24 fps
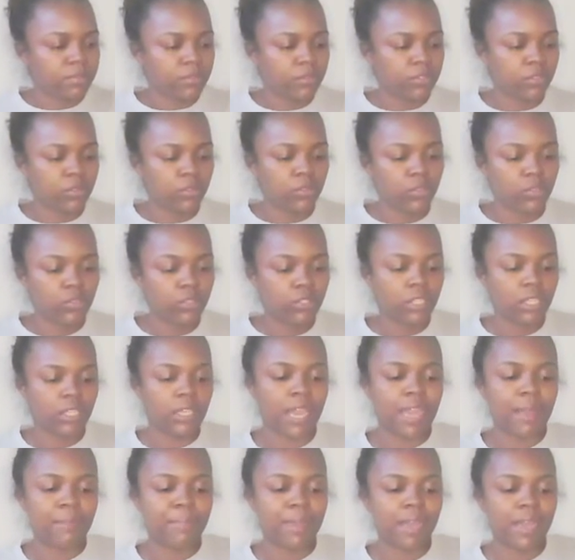So usually
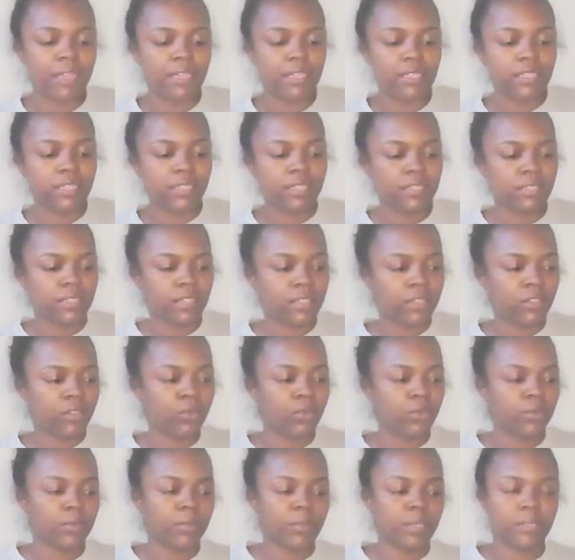I buy these and
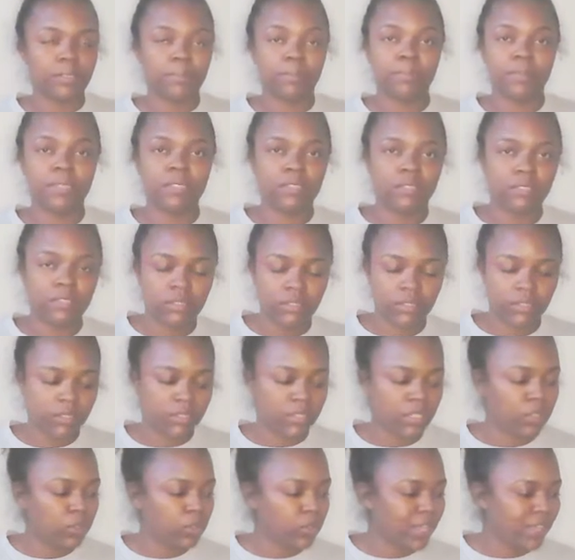do them as mixes because
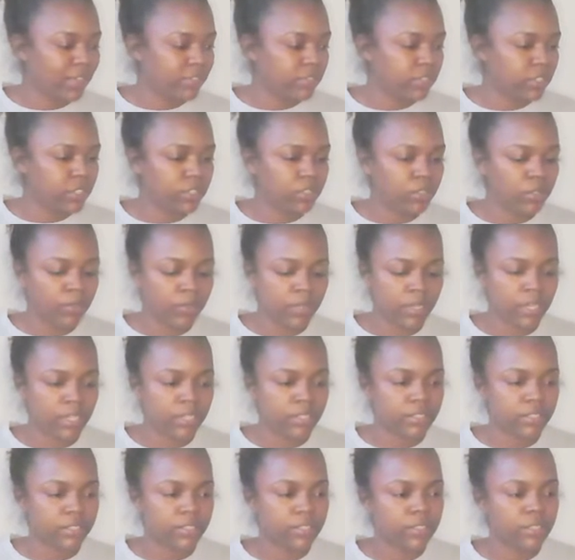they do have really cute
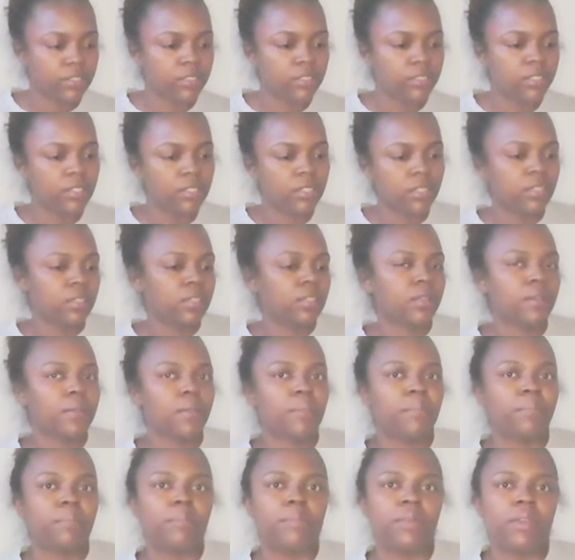colors.
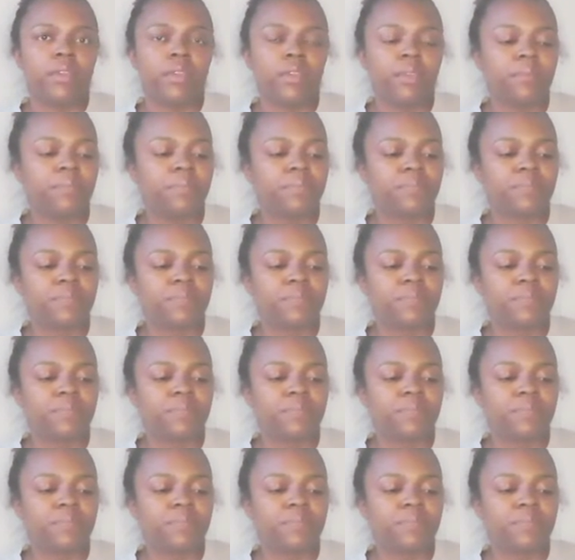But